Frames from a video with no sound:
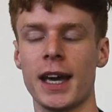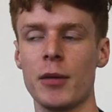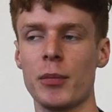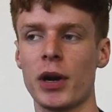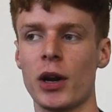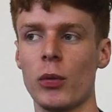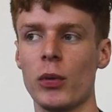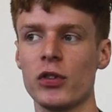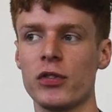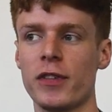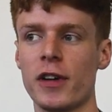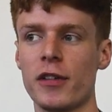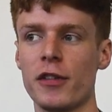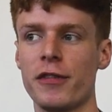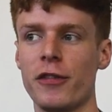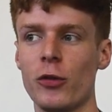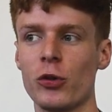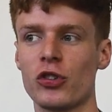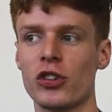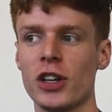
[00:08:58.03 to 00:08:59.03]
but I was very
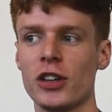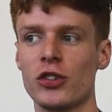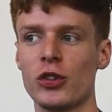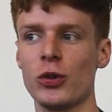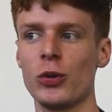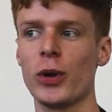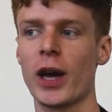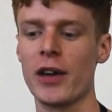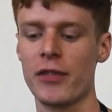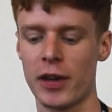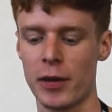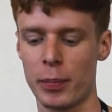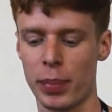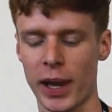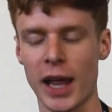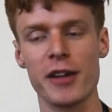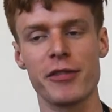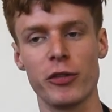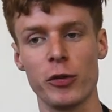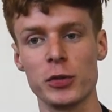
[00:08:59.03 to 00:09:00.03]
fortunate to have a
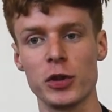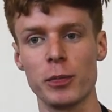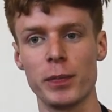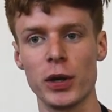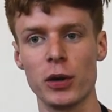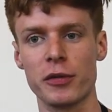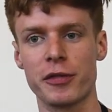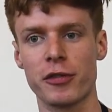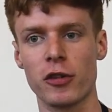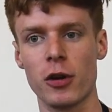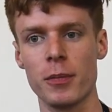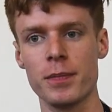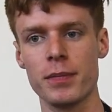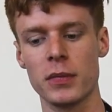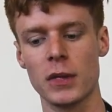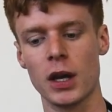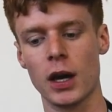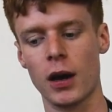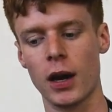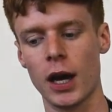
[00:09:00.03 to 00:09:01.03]
platform to build from.
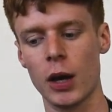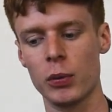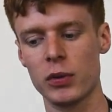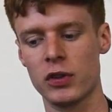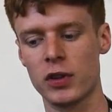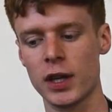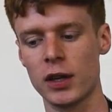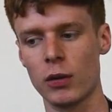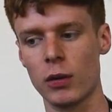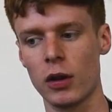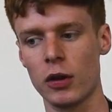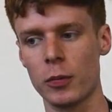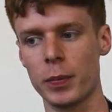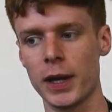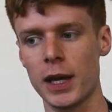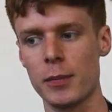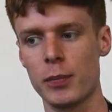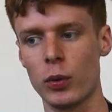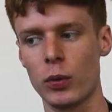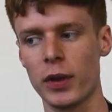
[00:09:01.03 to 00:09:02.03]
I would say to a lot of
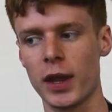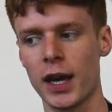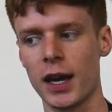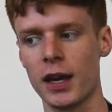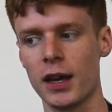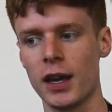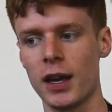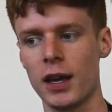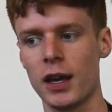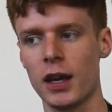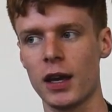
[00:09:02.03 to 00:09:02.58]
people that